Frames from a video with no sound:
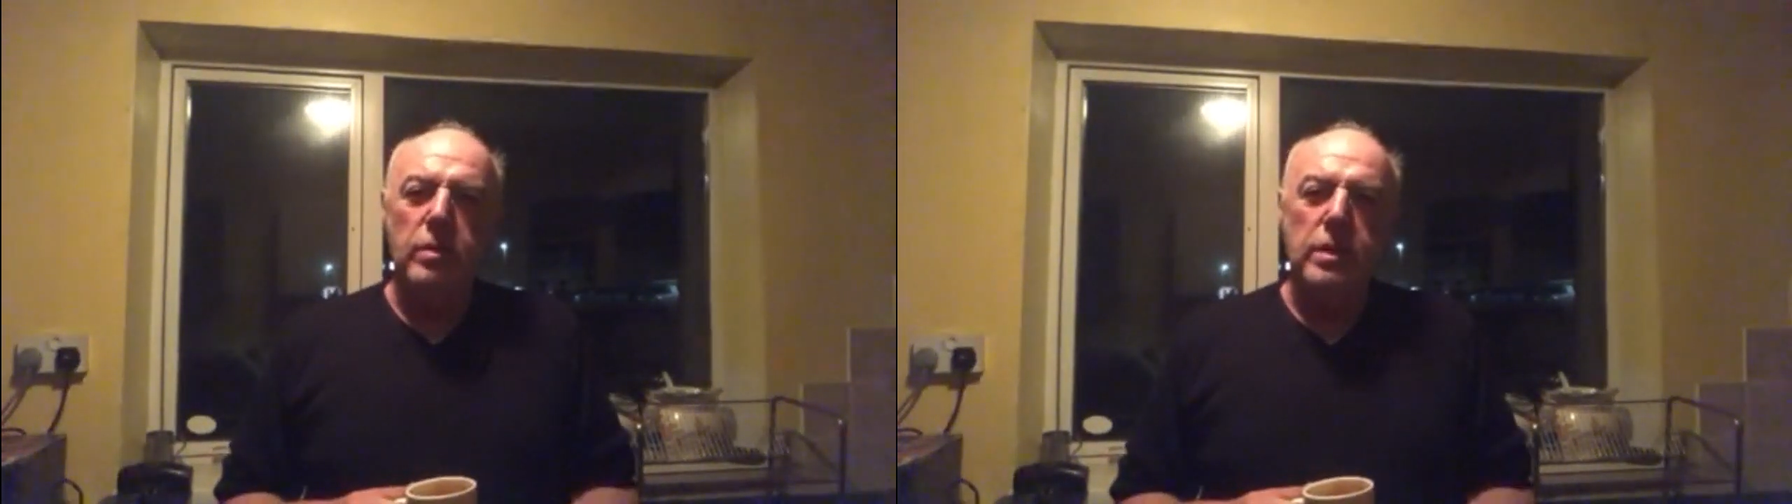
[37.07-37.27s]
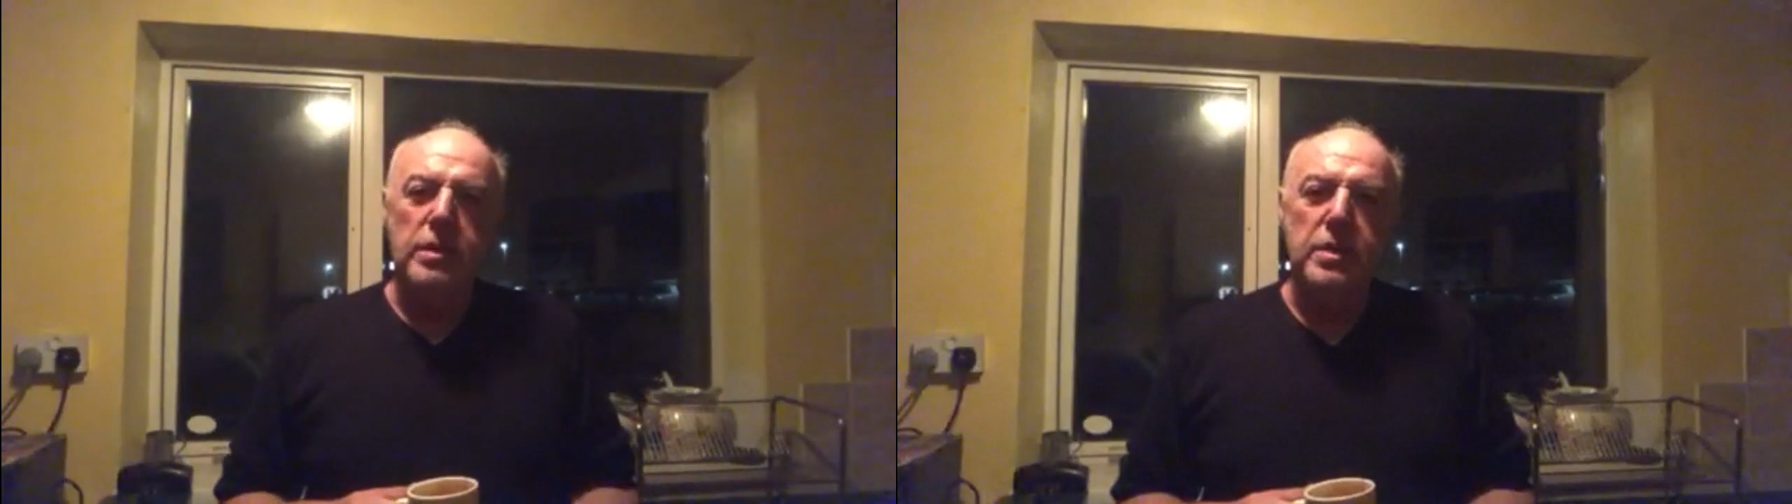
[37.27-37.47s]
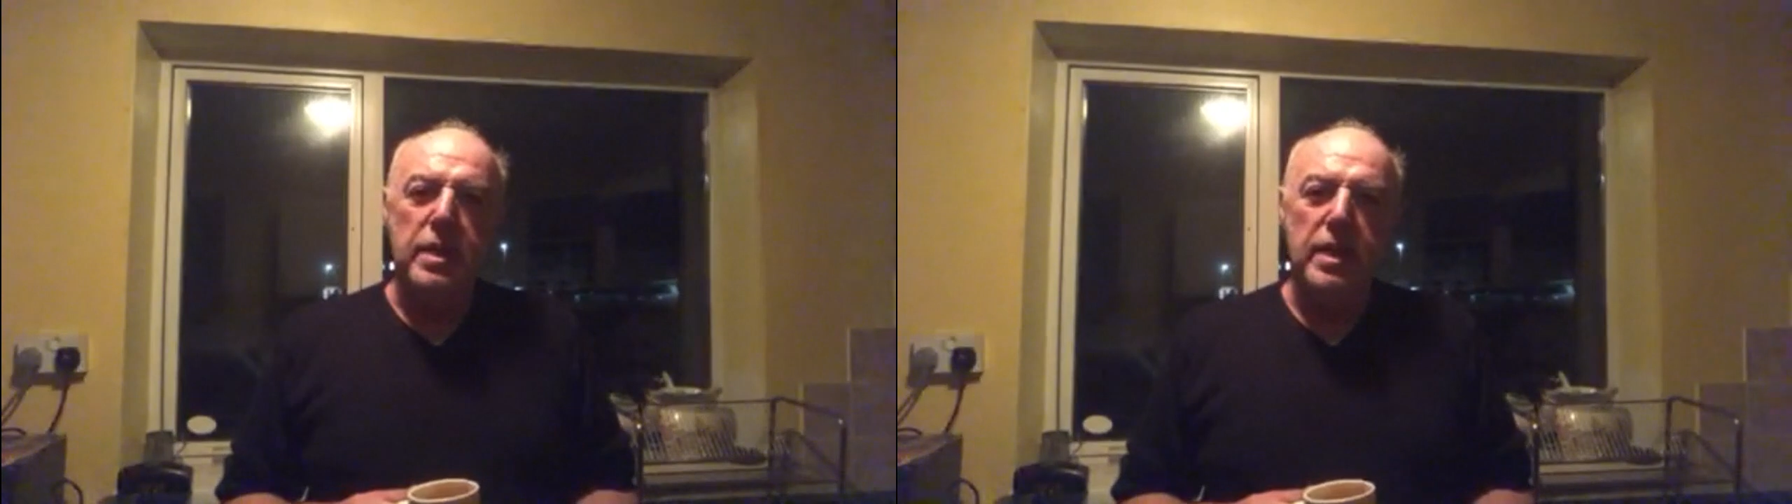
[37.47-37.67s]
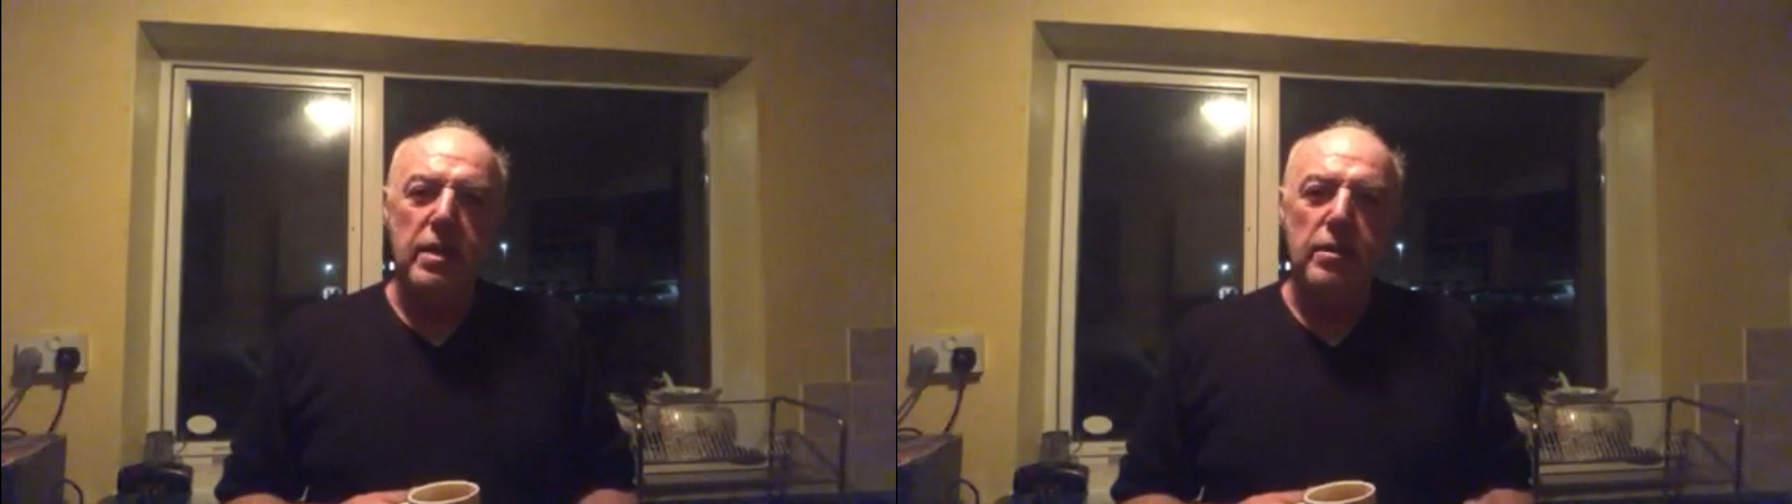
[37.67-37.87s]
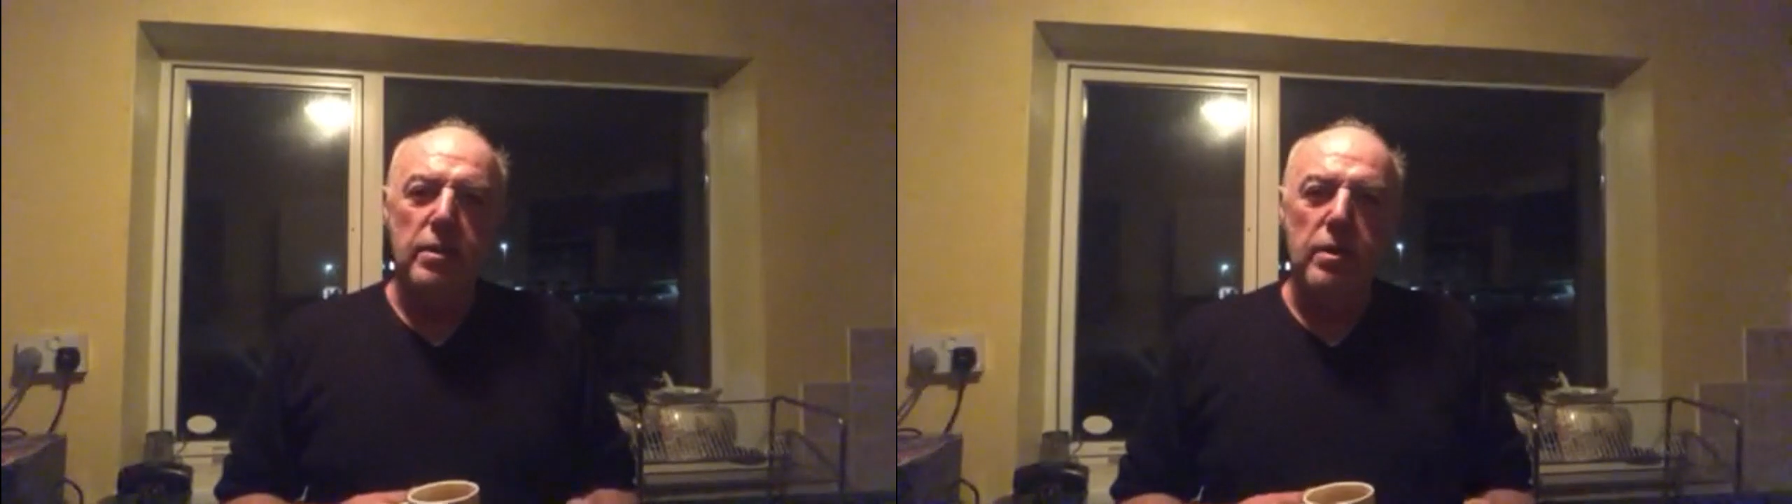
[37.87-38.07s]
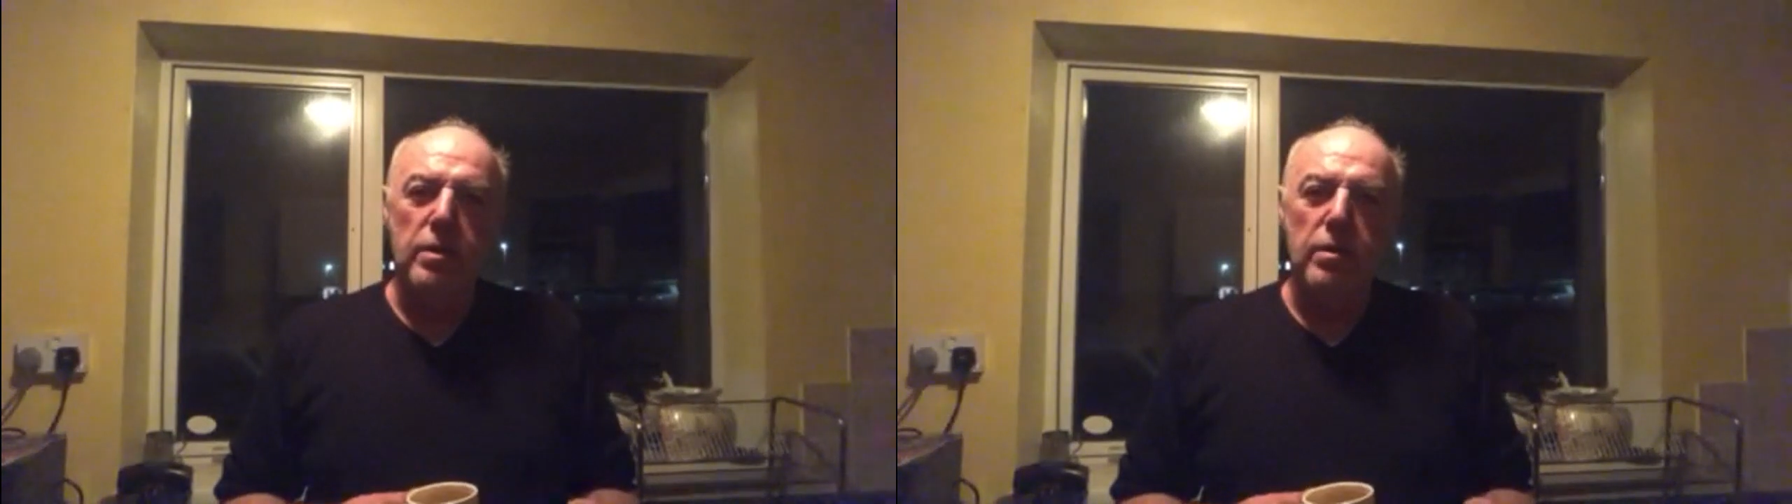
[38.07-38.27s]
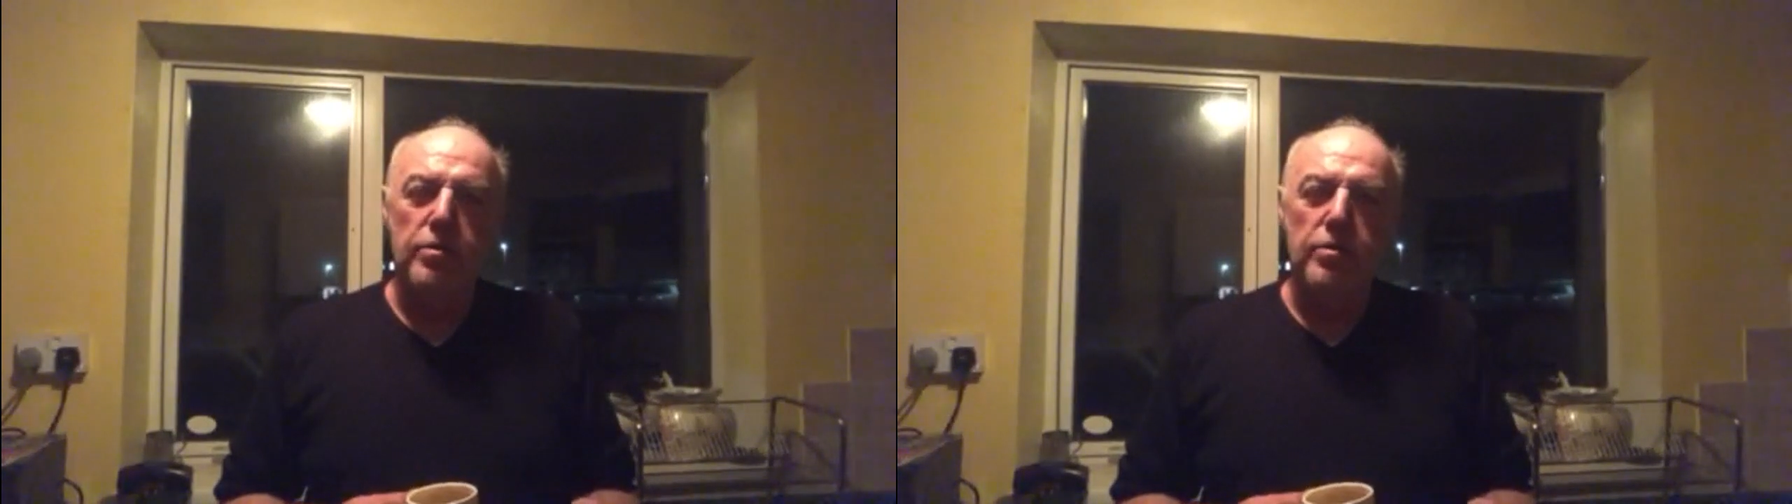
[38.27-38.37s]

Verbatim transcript: is take the